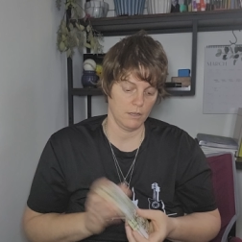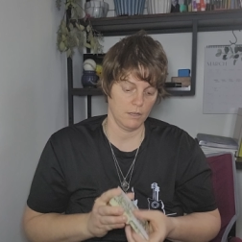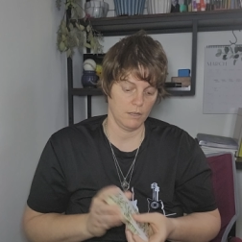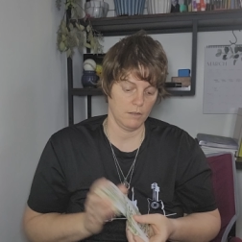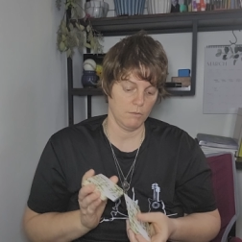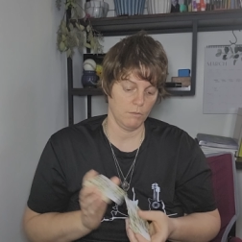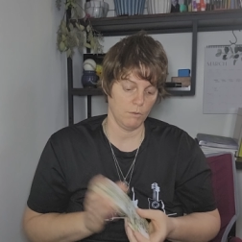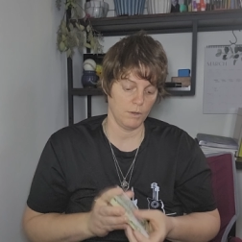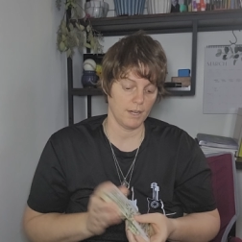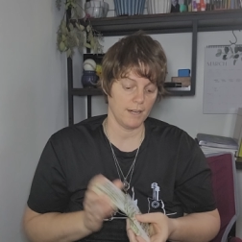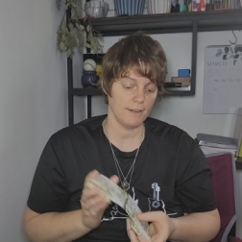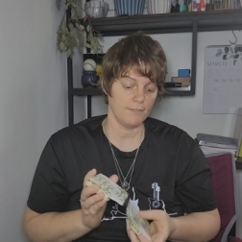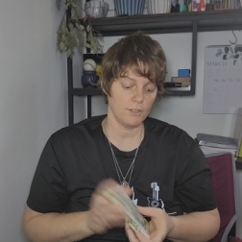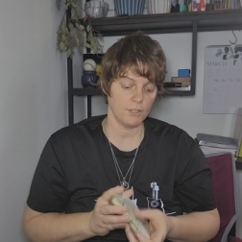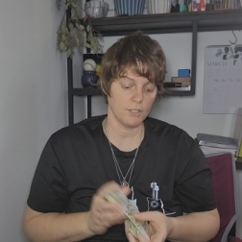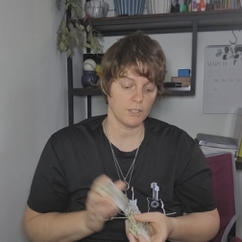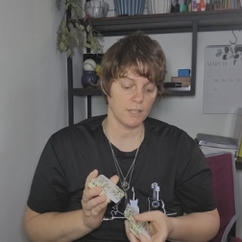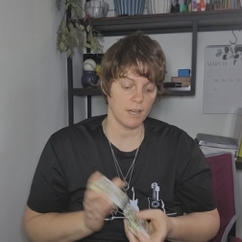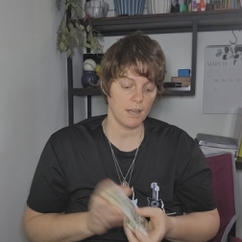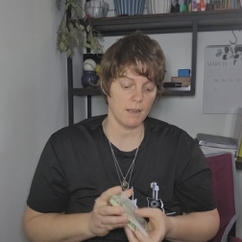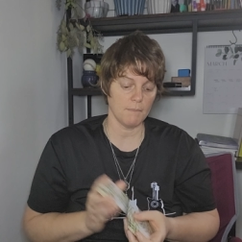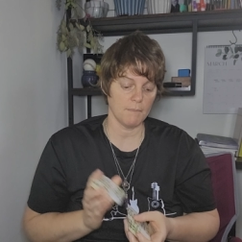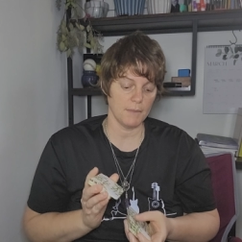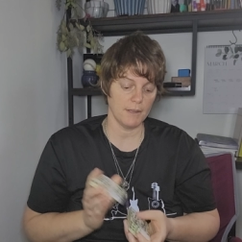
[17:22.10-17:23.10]
Whatever is
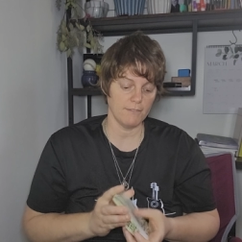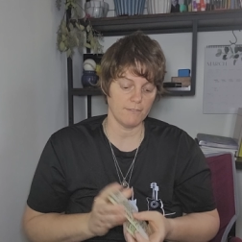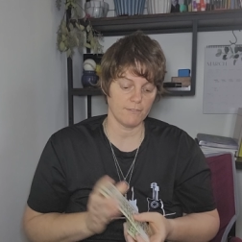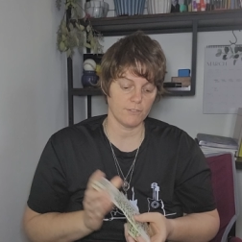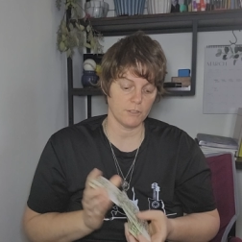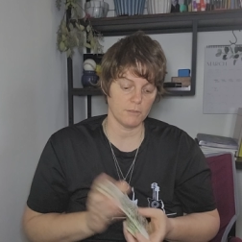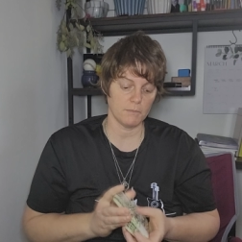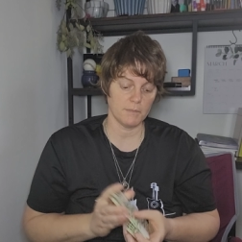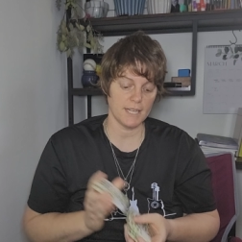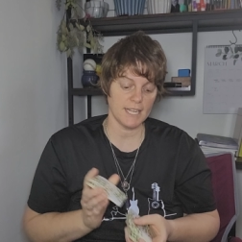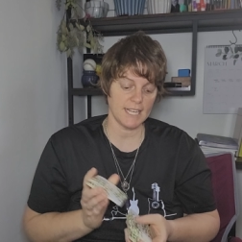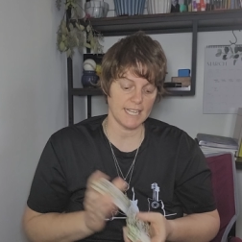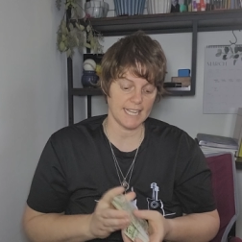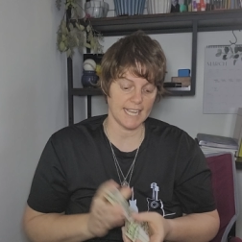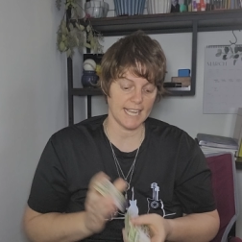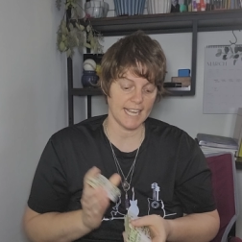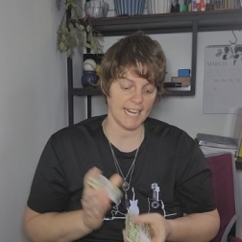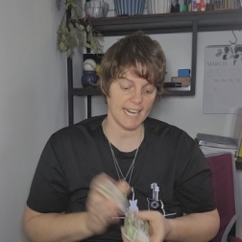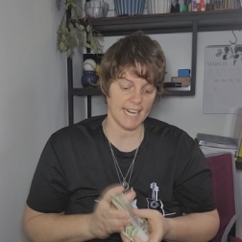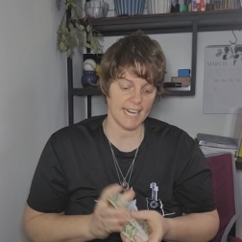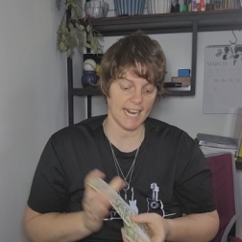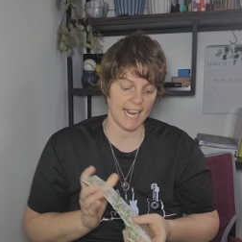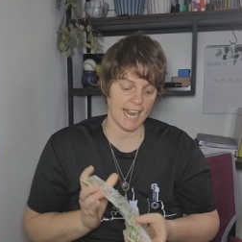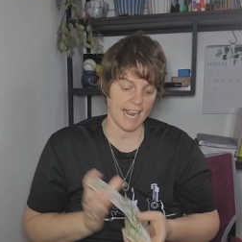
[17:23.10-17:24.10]
not meant for me, get
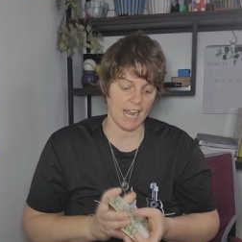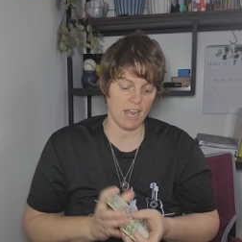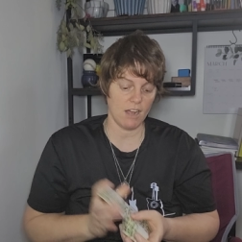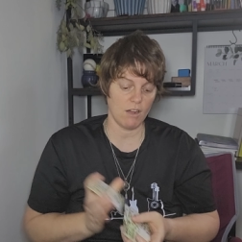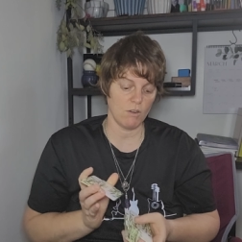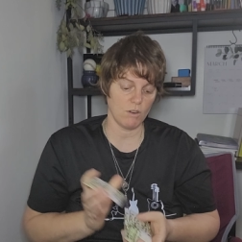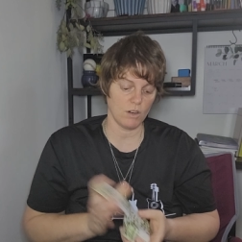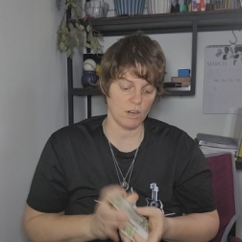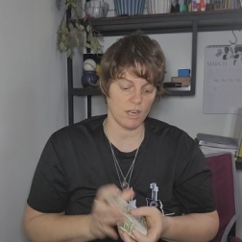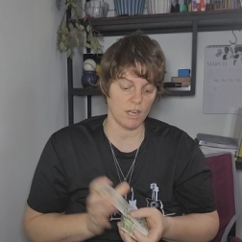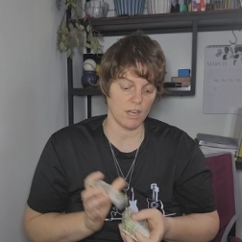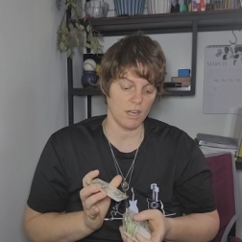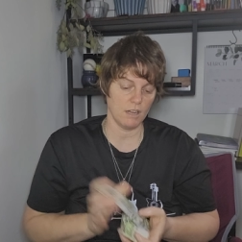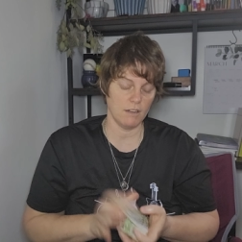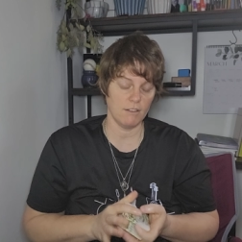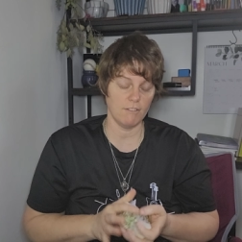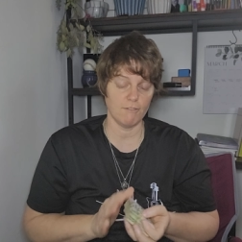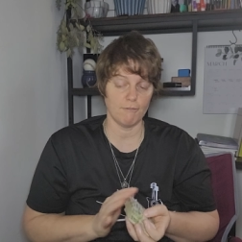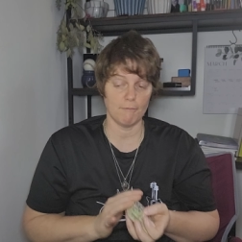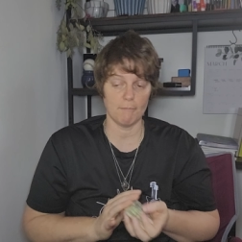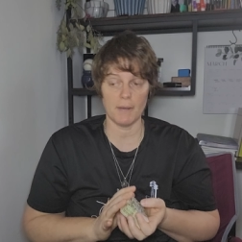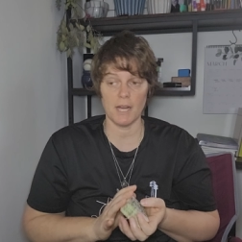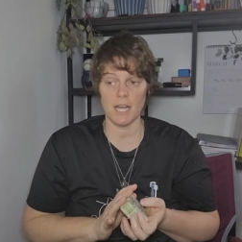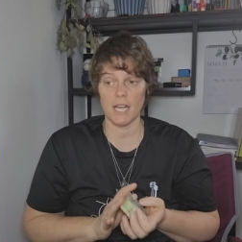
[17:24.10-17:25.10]
it out
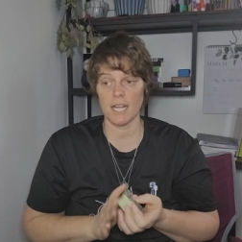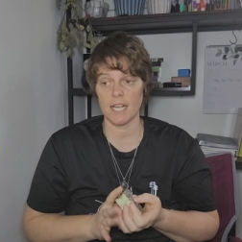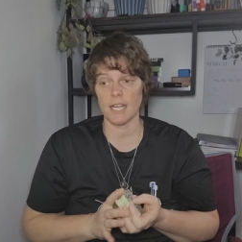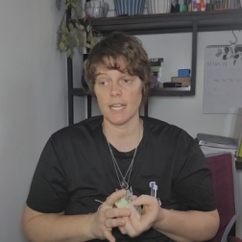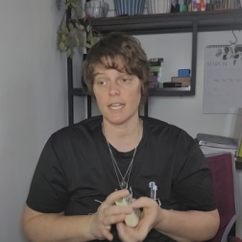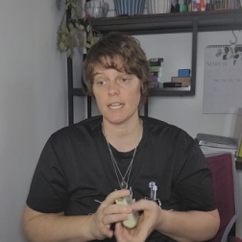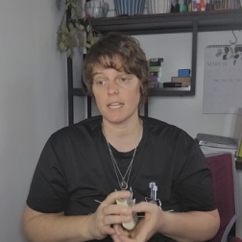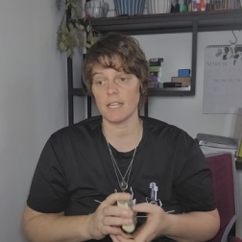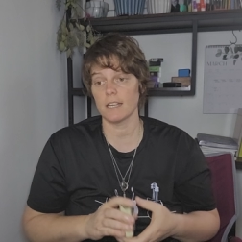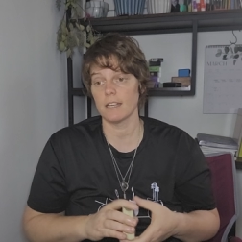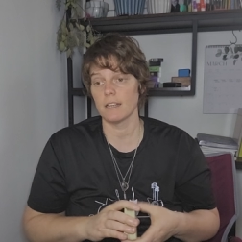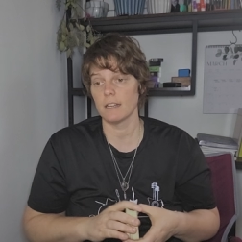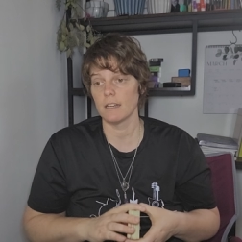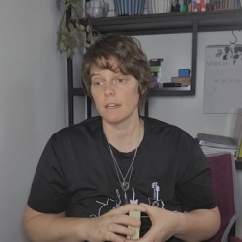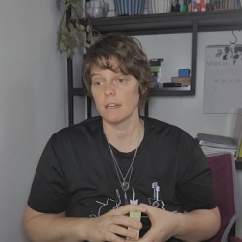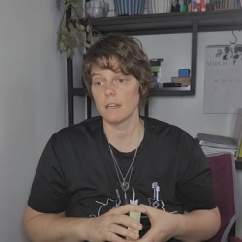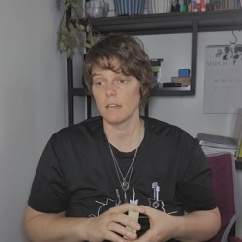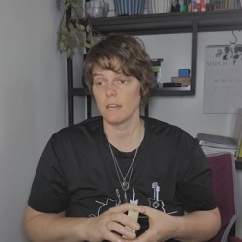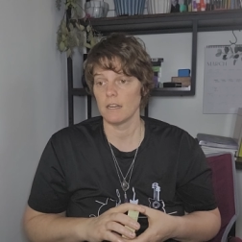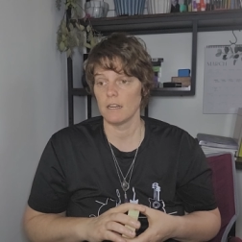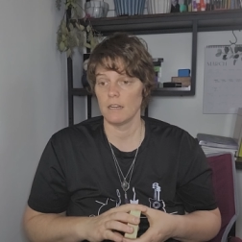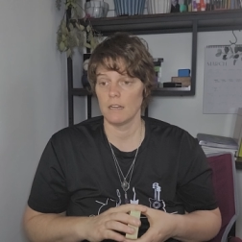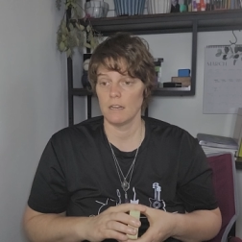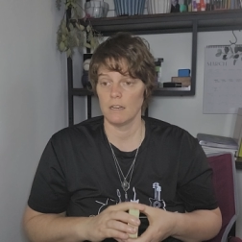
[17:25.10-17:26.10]
of my
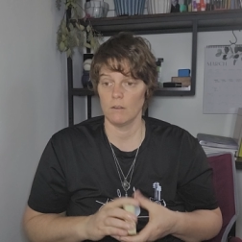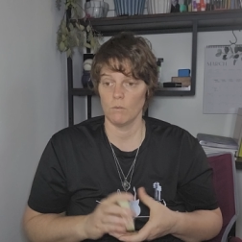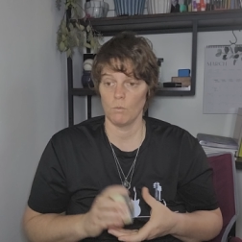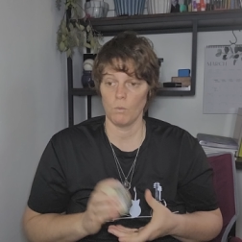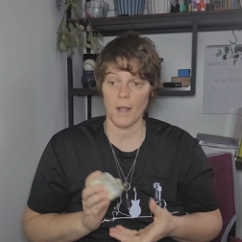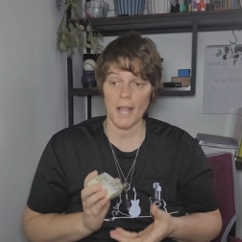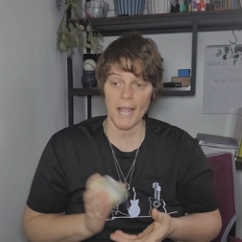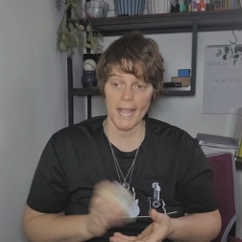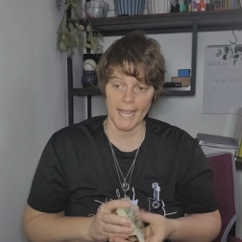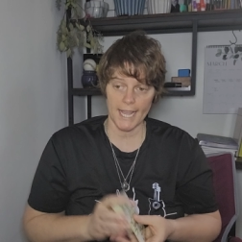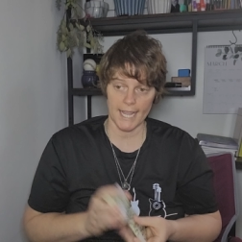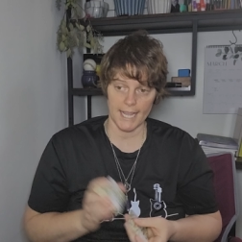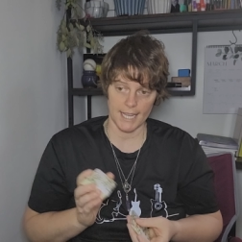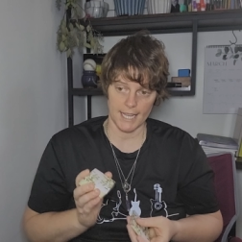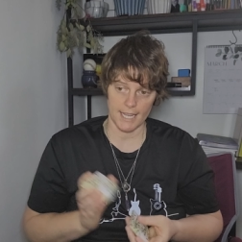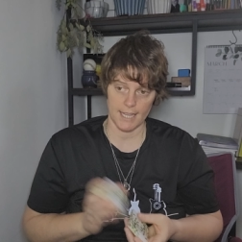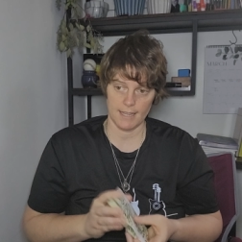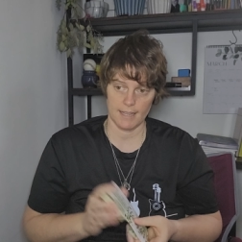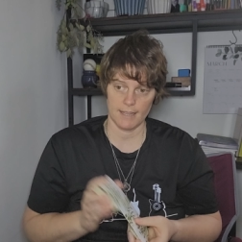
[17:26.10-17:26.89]
way.